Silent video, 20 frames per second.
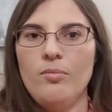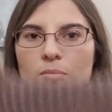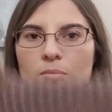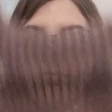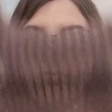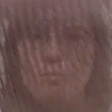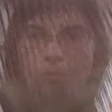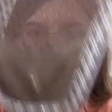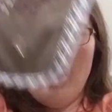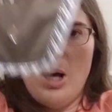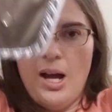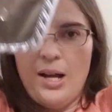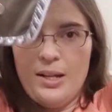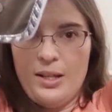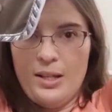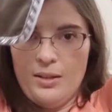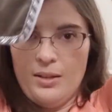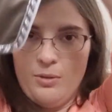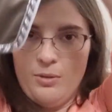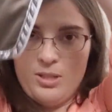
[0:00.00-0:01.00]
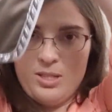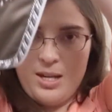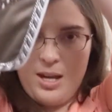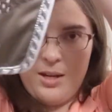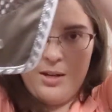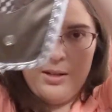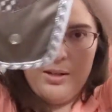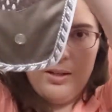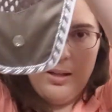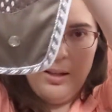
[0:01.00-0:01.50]
bonnet, which
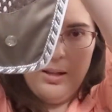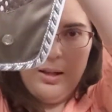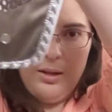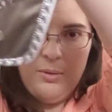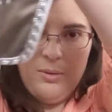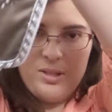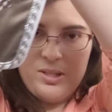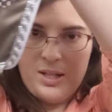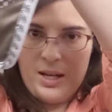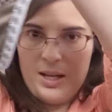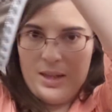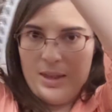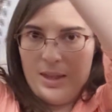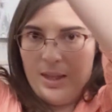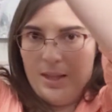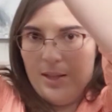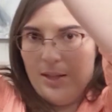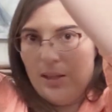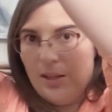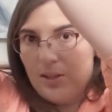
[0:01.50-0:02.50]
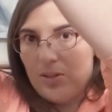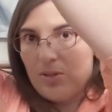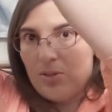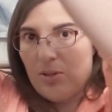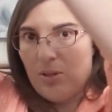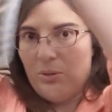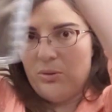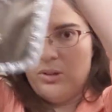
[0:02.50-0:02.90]
I think looks really, really